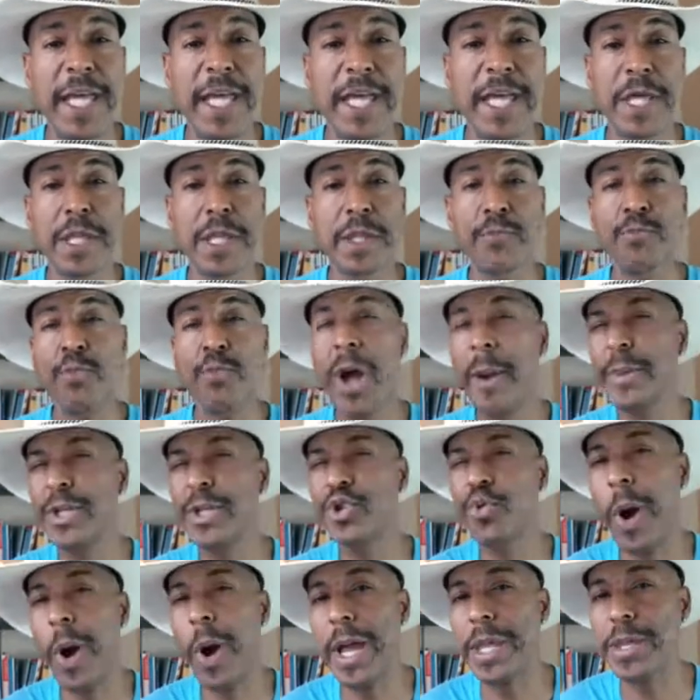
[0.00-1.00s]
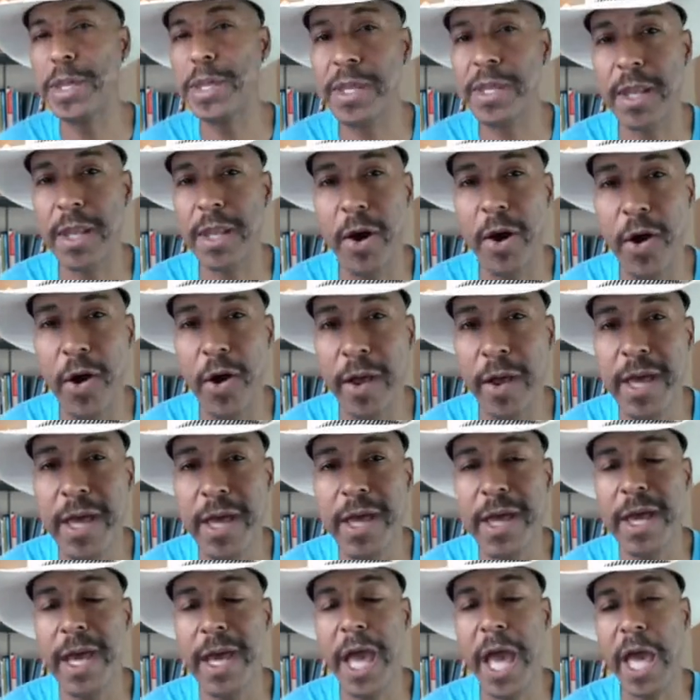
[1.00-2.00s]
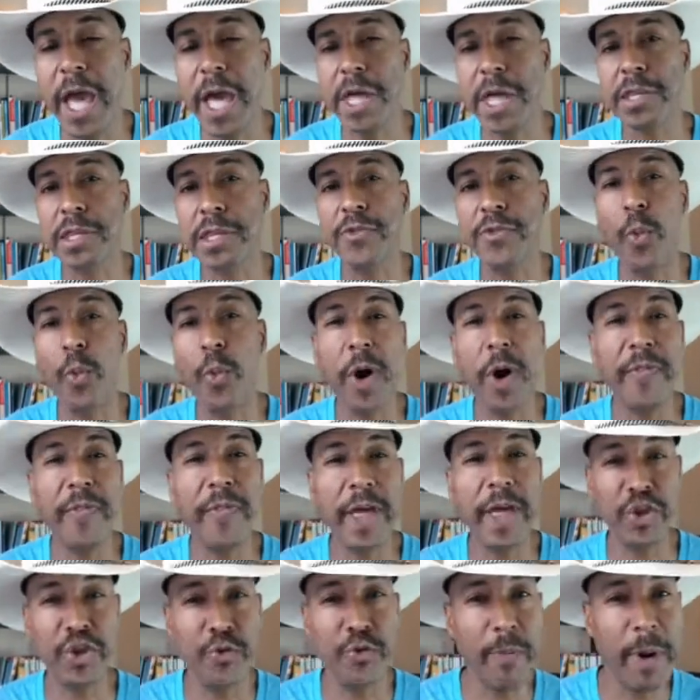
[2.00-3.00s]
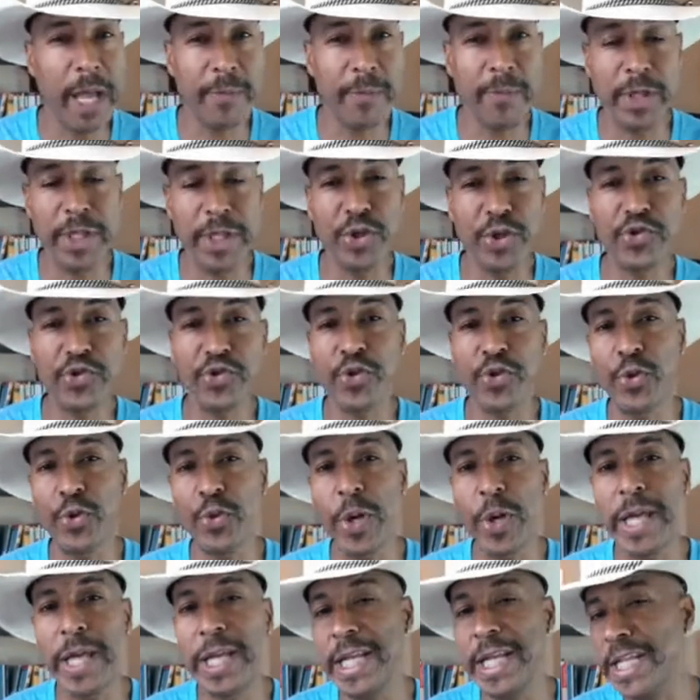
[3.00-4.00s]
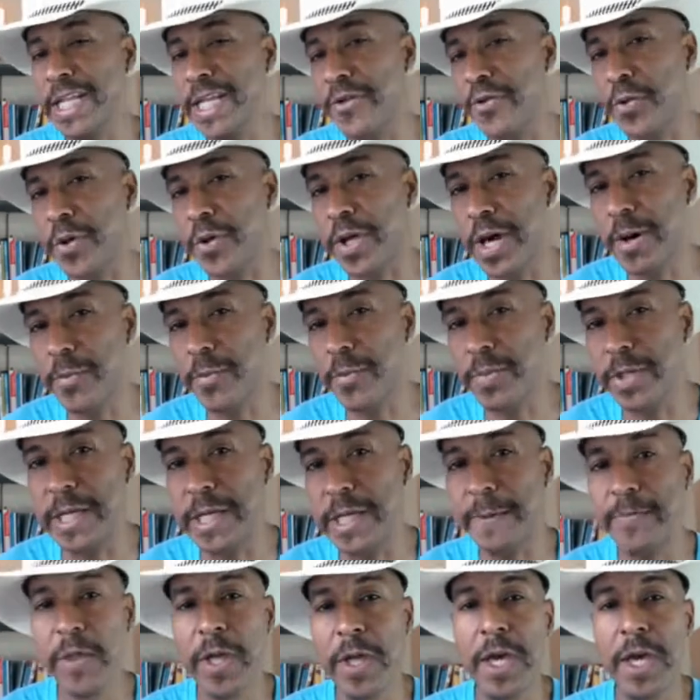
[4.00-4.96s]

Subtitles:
is probably twice as long as the one that you might be used to at any other company,